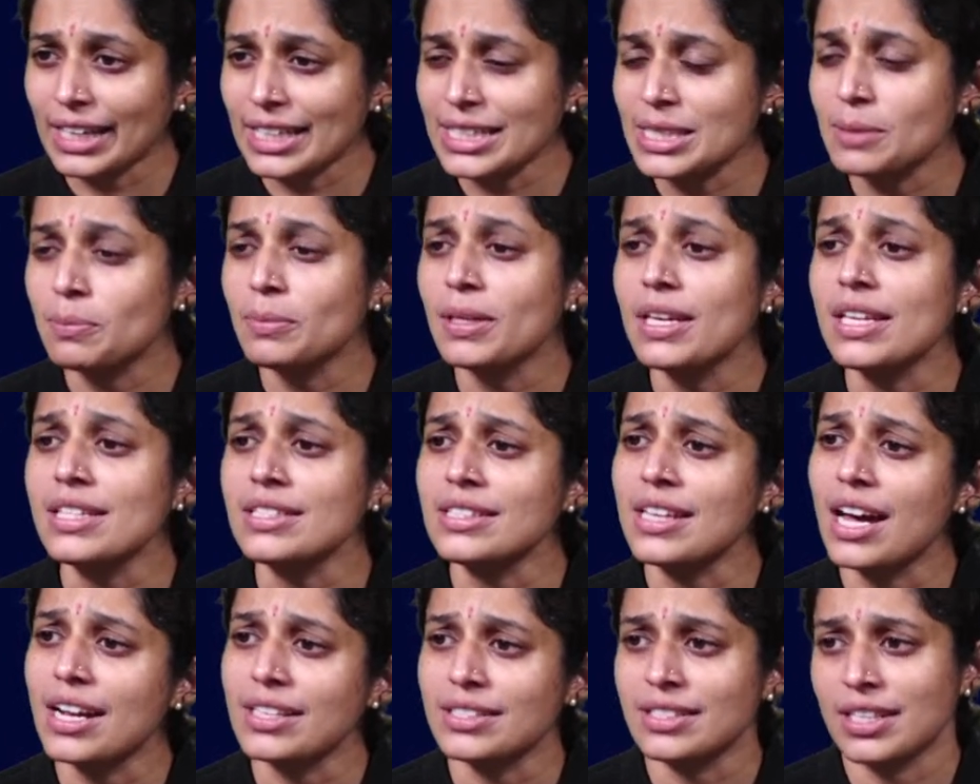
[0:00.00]
that his
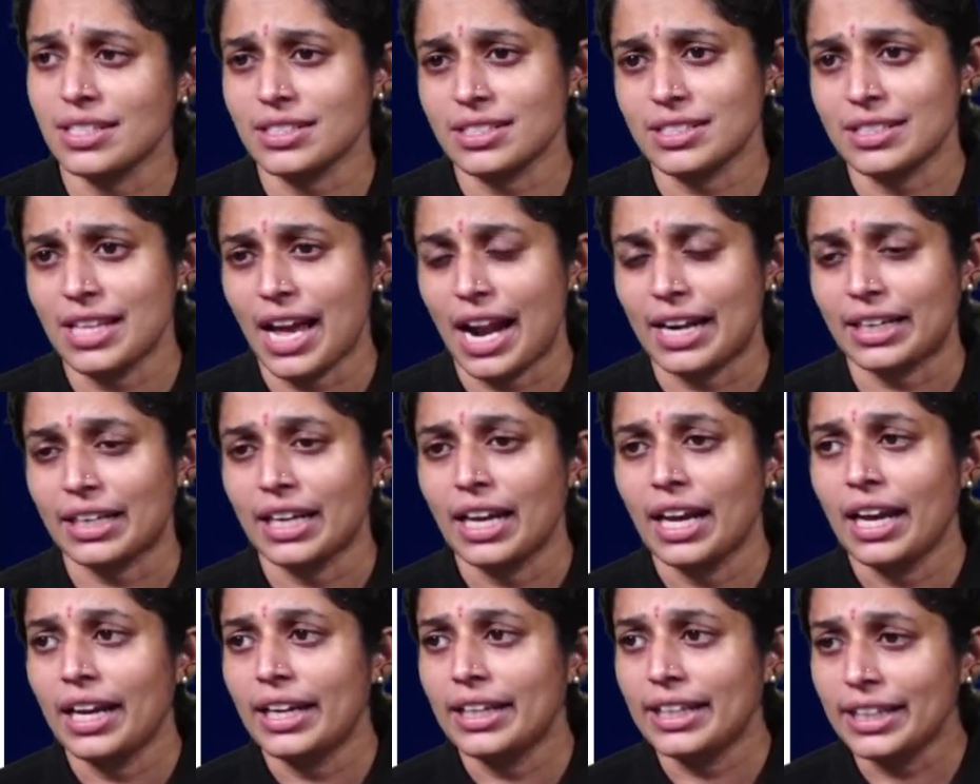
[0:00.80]
means are such
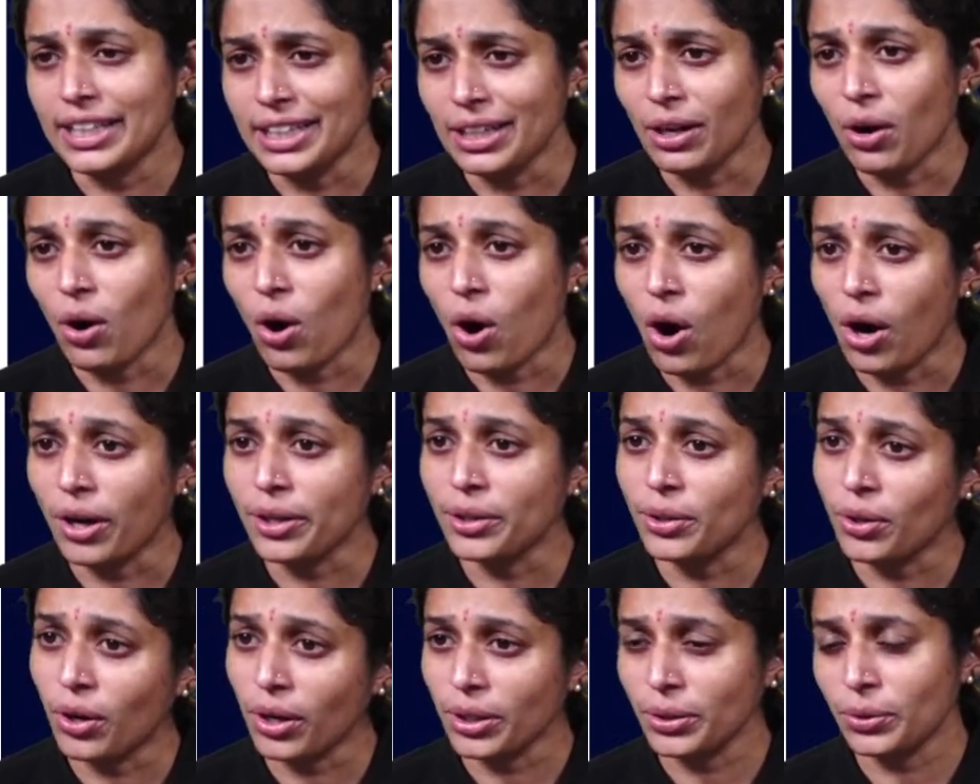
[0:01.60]
that he
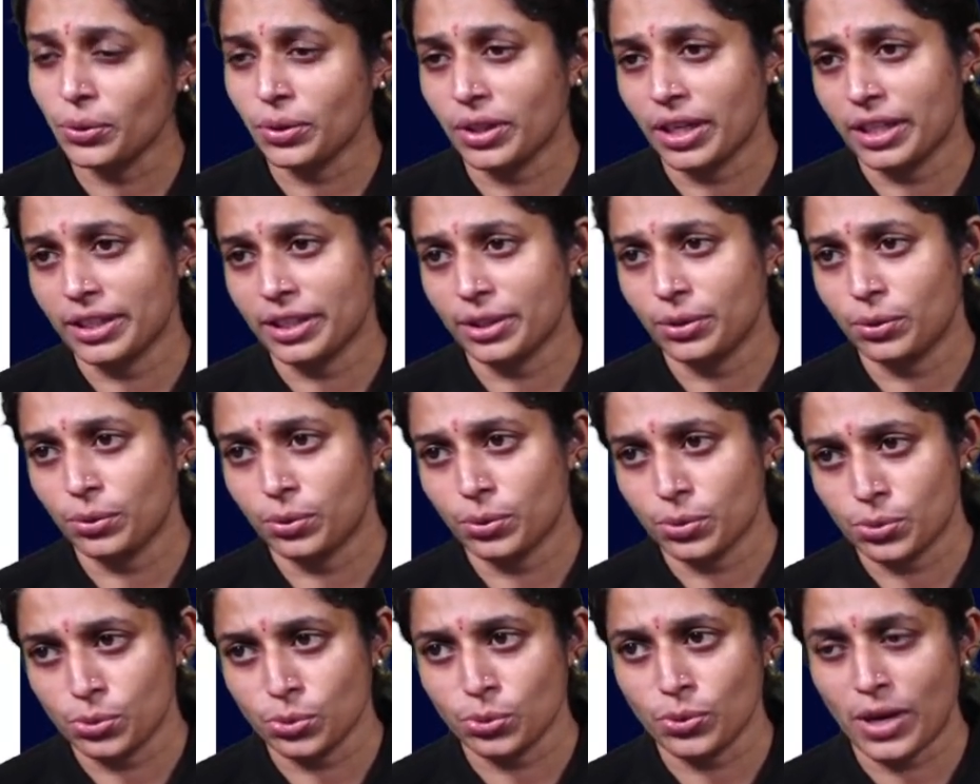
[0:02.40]
ought not to
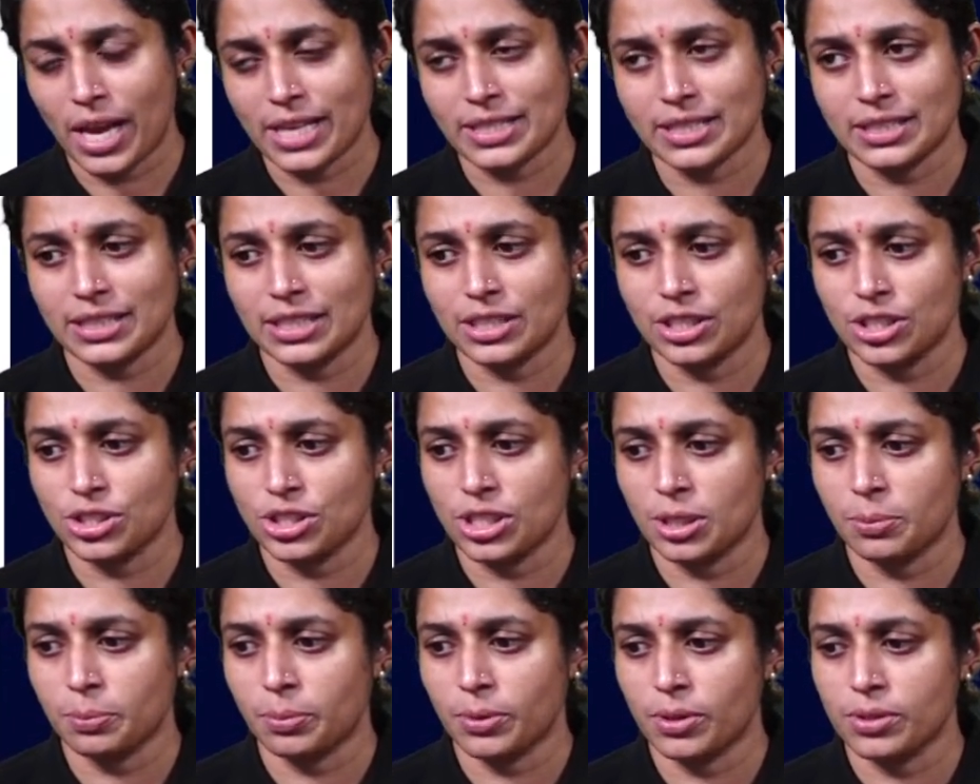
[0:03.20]
continue to sue as an
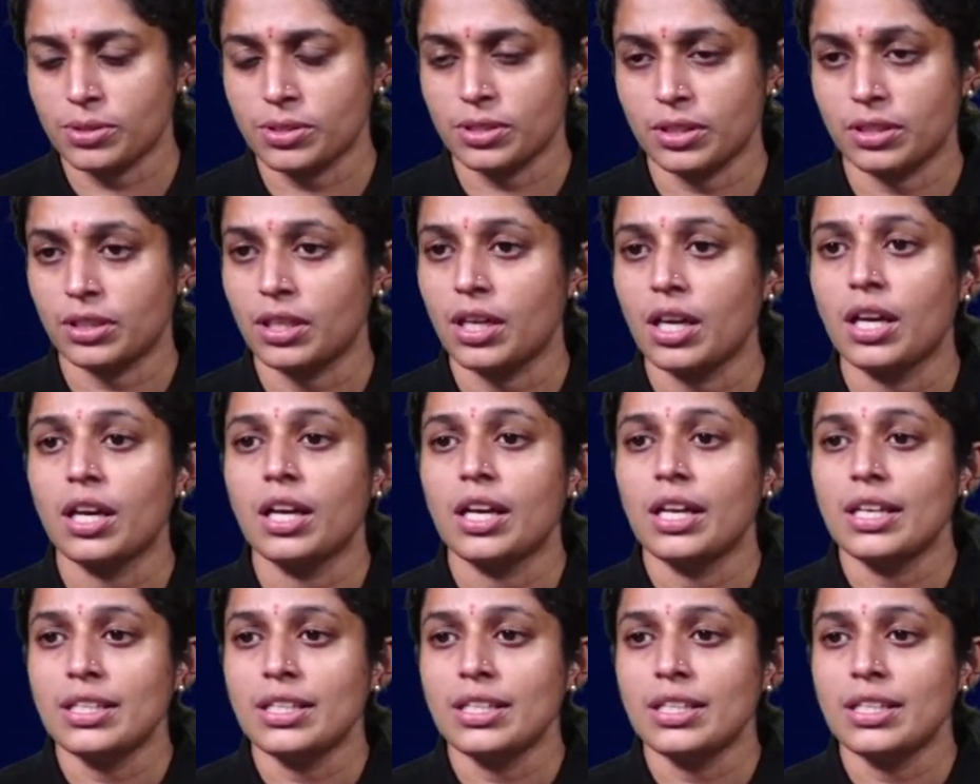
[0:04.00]
indigent person.